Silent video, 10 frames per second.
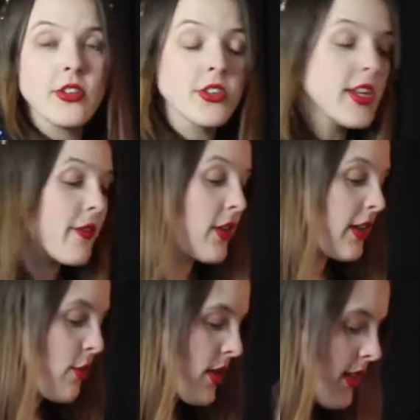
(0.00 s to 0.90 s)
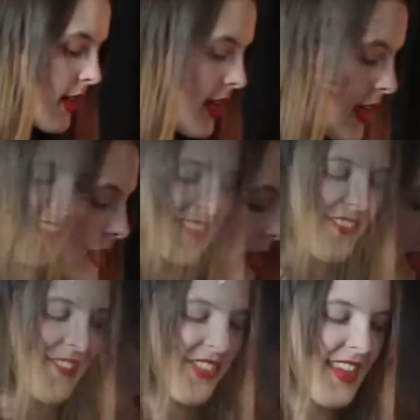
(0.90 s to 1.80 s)
you'll definitely want that.
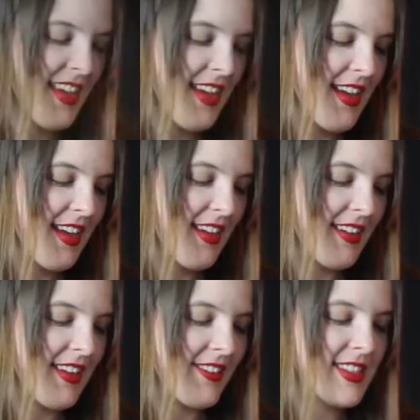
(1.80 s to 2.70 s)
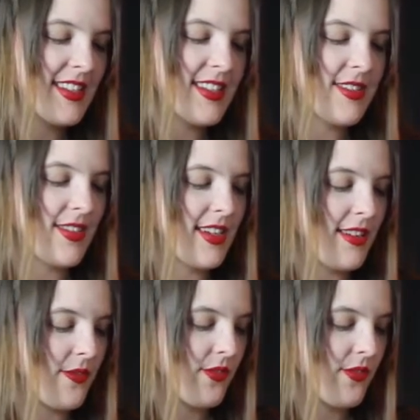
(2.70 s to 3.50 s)
All right, what's this one?